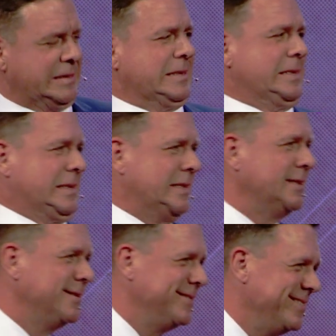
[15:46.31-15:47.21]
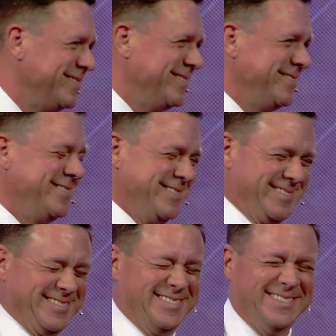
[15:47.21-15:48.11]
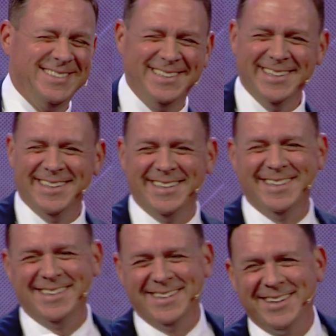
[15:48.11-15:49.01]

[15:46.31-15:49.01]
[no speech]